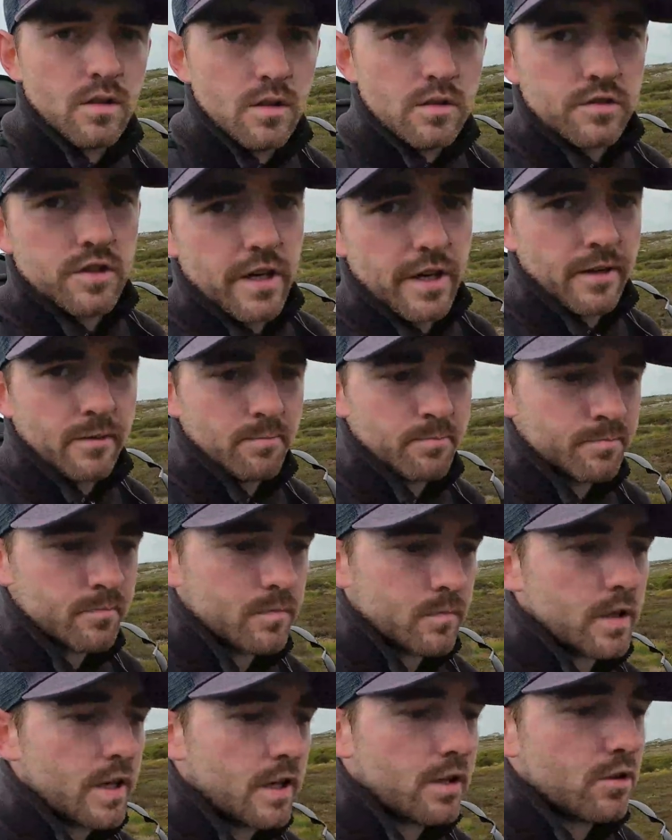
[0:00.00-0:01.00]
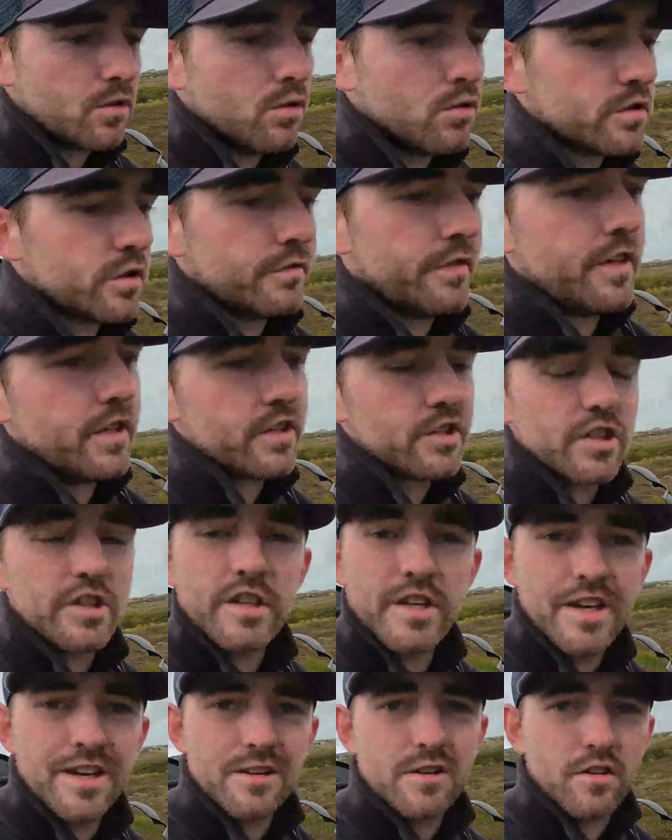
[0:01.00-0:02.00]
So yeah, getting close to finishing the
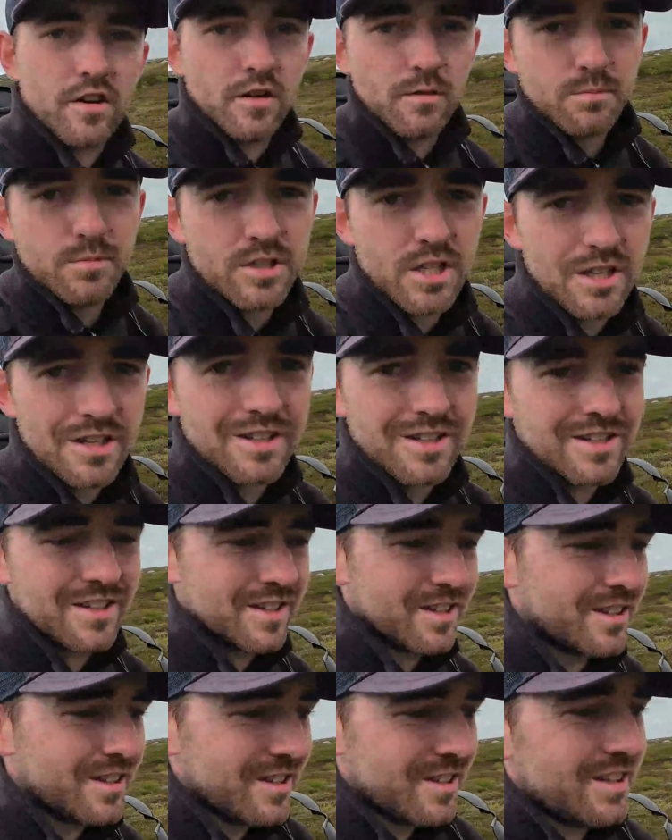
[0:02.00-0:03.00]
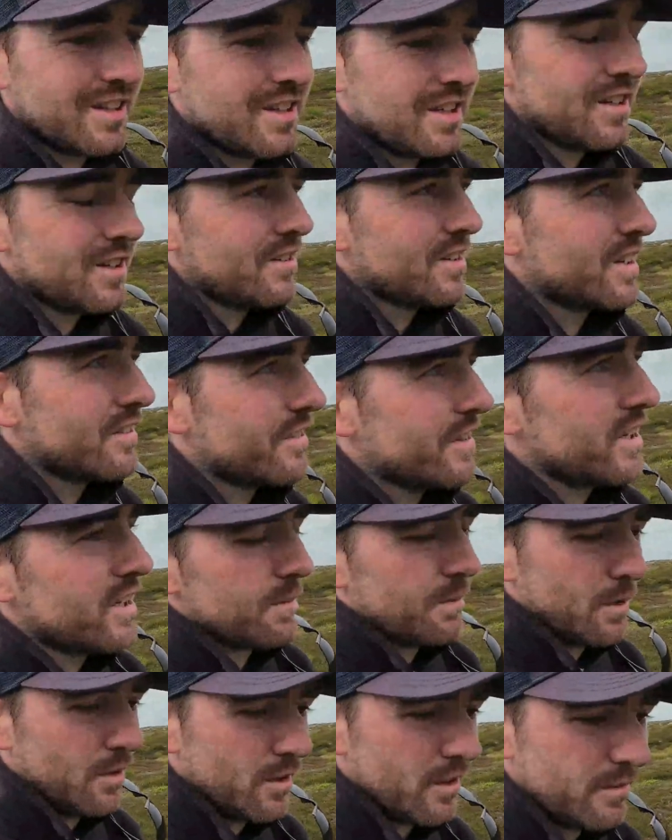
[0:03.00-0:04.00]
Cairngorms, and I think
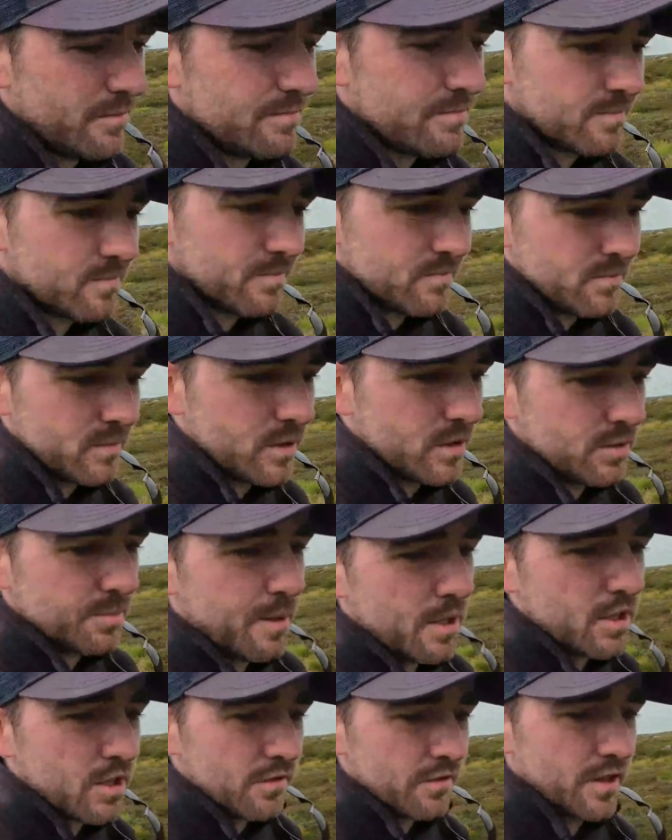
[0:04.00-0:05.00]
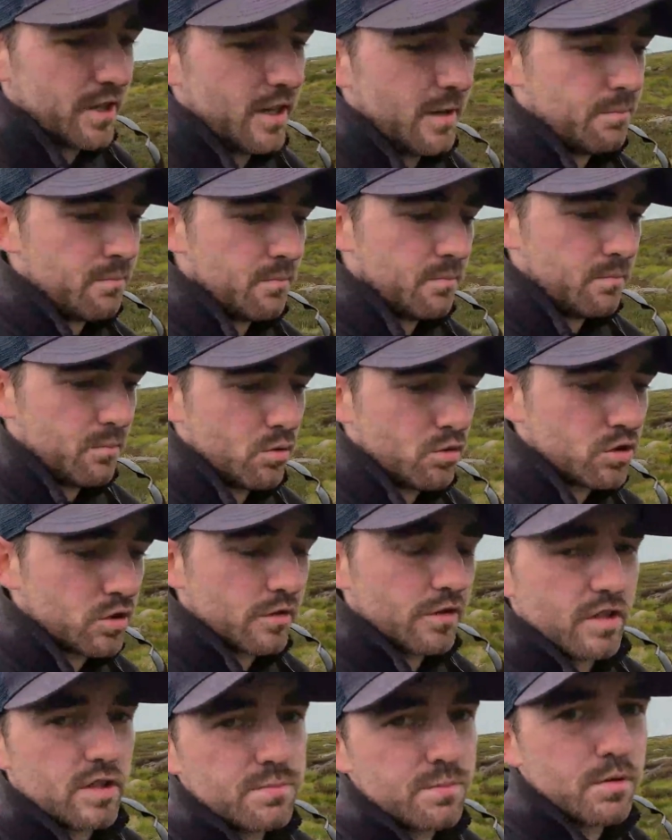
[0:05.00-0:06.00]
about it. I mean, especially if I get most
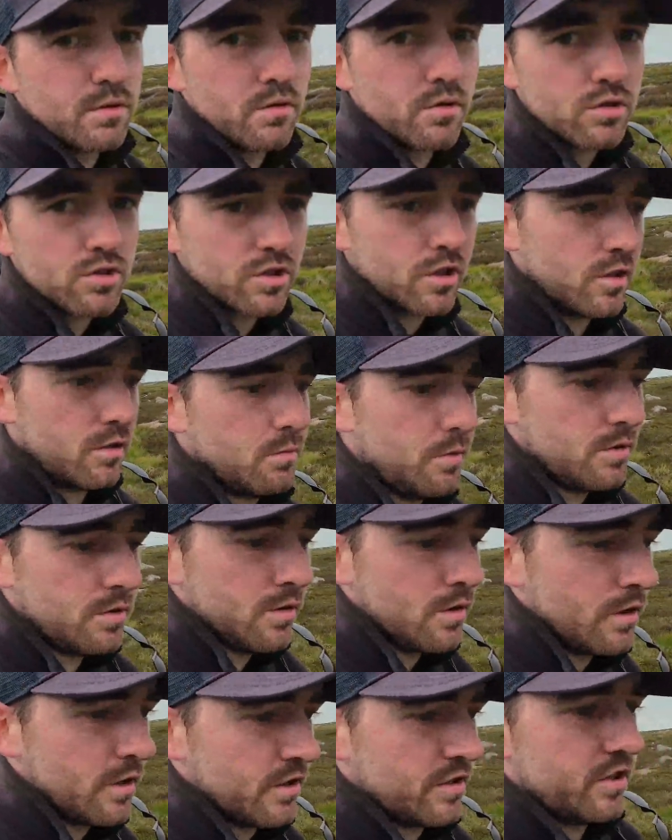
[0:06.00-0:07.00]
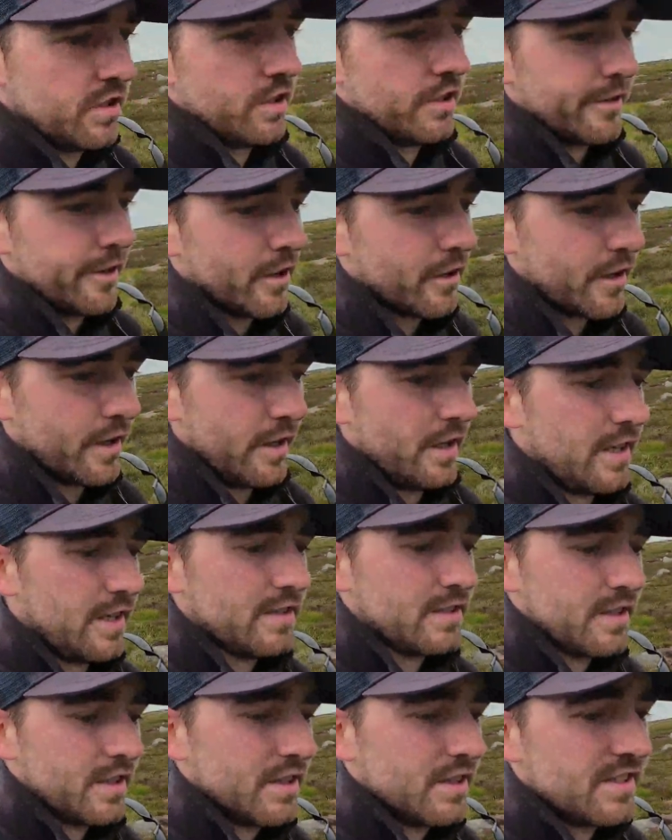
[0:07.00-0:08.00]
of these Munros done. I mean, like I said, the target
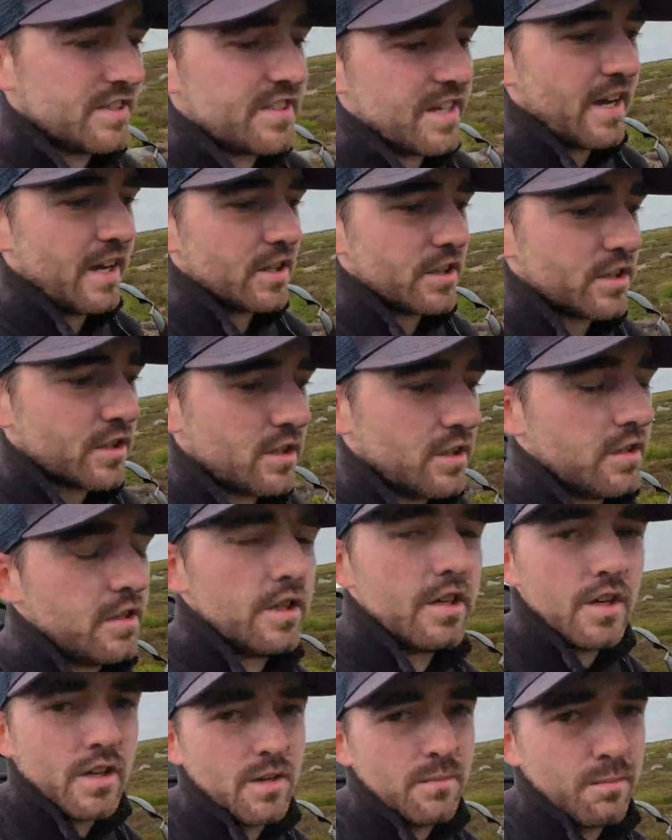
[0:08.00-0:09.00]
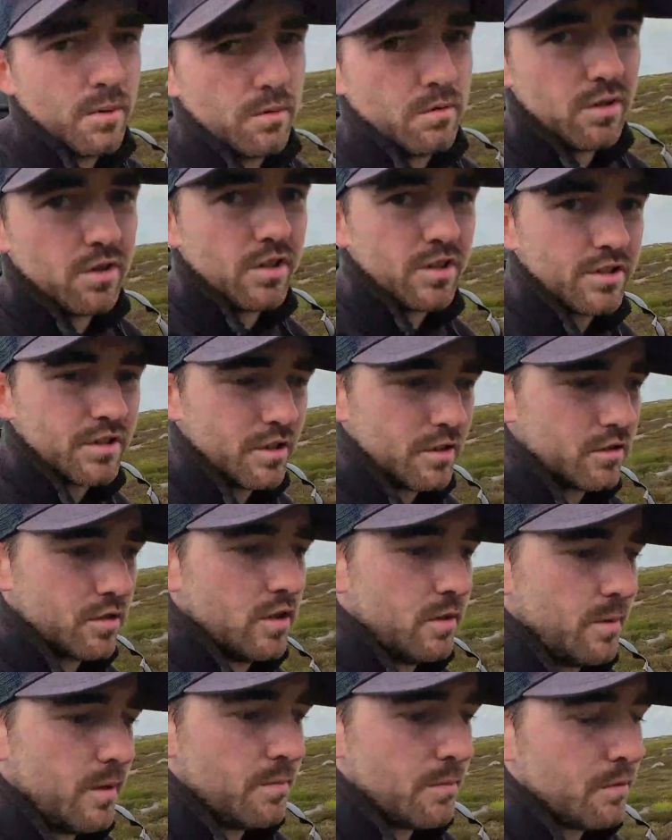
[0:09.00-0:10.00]
is 6, but realistically
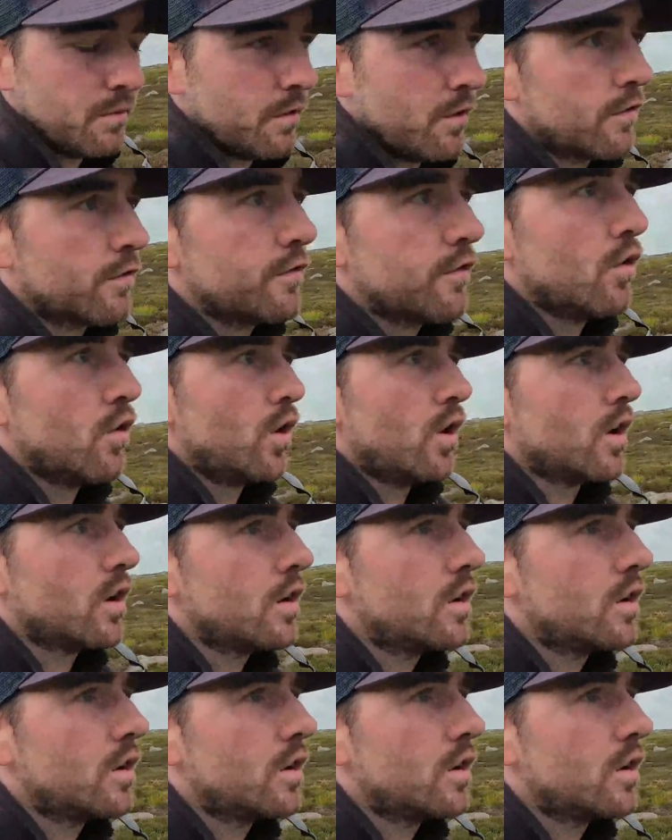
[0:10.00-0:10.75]
I'm aiming for 4.